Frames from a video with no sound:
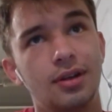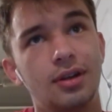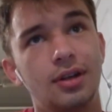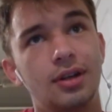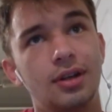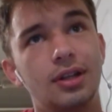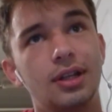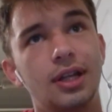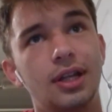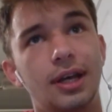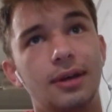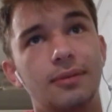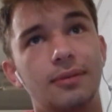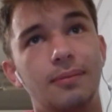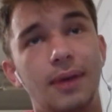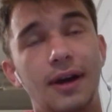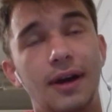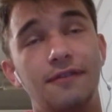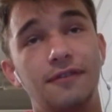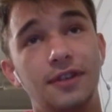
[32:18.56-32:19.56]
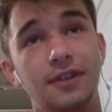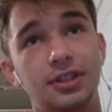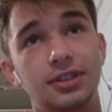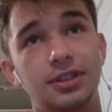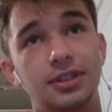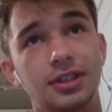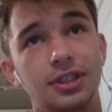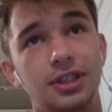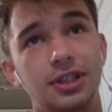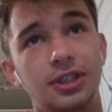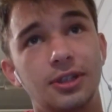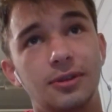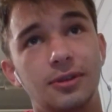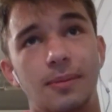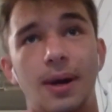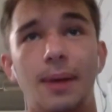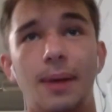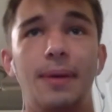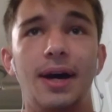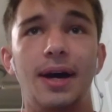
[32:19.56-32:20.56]
like my feet still hurt,
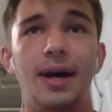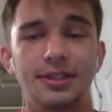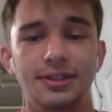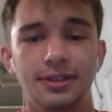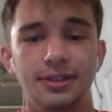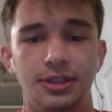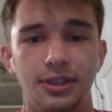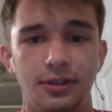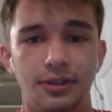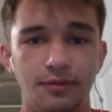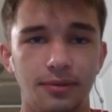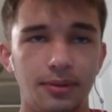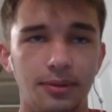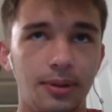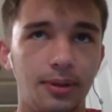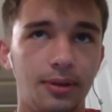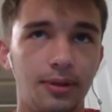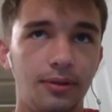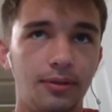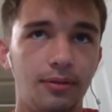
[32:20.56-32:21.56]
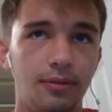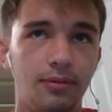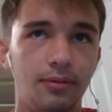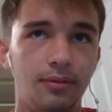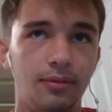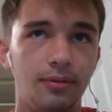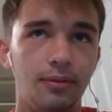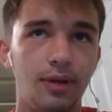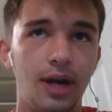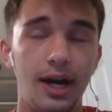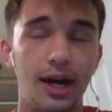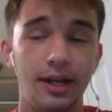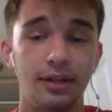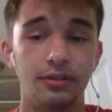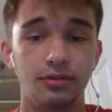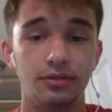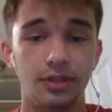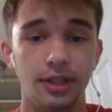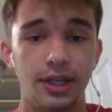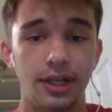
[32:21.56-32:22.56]
my back still hurt from the I had
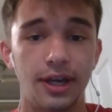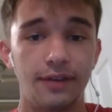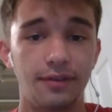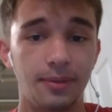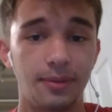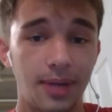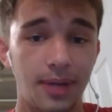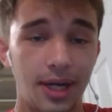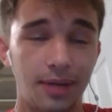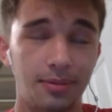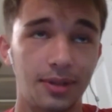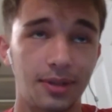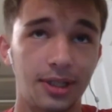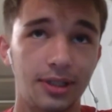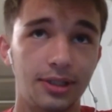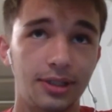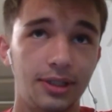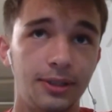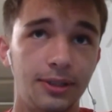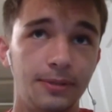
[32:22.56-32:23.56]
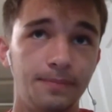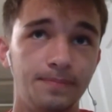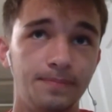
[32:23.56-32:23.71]
a really heavy backpack on.